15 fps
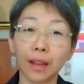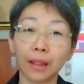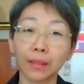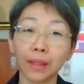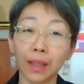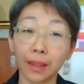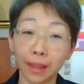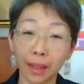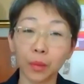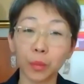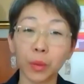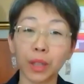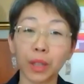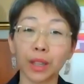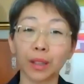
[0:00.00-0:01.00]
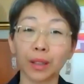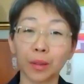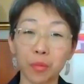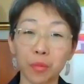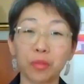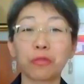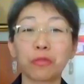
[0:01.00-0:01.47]
then we can
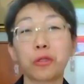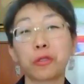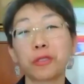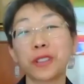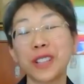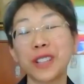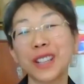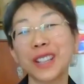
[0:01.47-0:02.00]
move forward.